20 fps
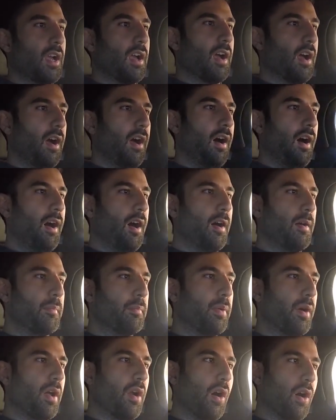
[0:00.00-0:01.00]

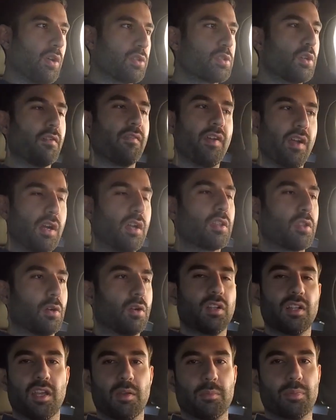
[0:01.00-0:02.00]
but also very
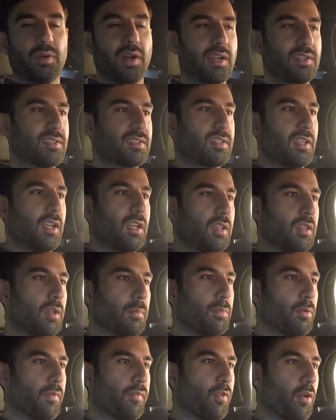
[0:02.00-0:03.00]
thoroughly impressed in the
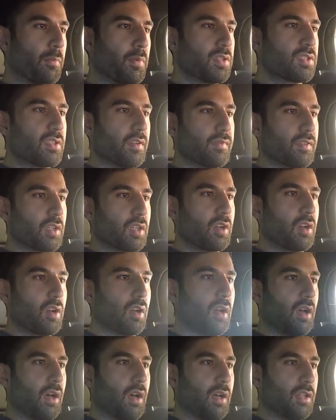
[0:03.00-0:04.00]
performance of
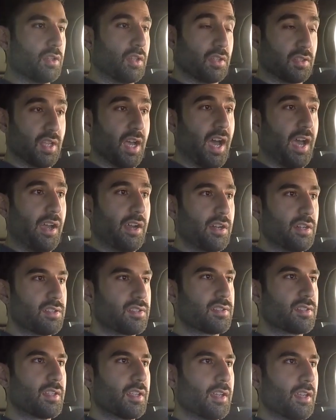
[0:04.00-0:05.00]
the
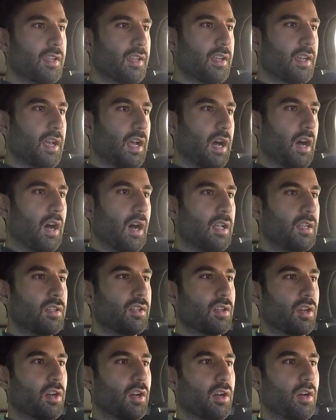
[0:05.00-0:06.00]
tires
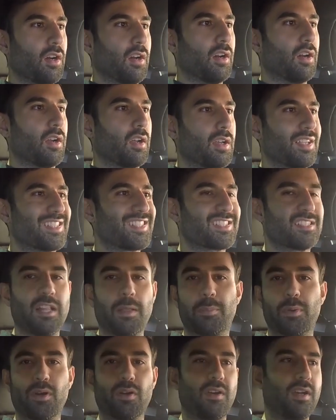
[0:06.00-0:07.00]
under
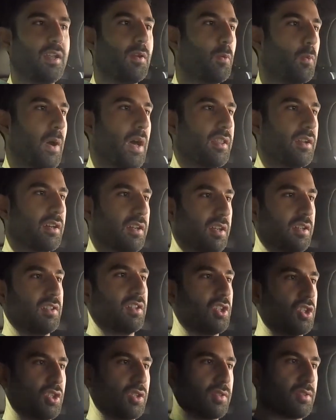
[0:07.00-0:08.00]
slippery weather
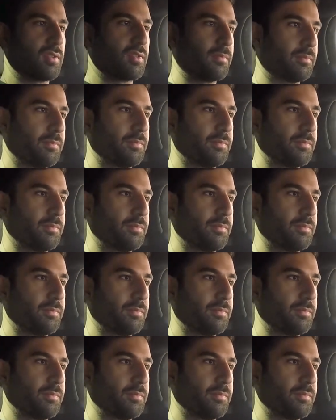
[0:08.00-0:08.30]
conditions.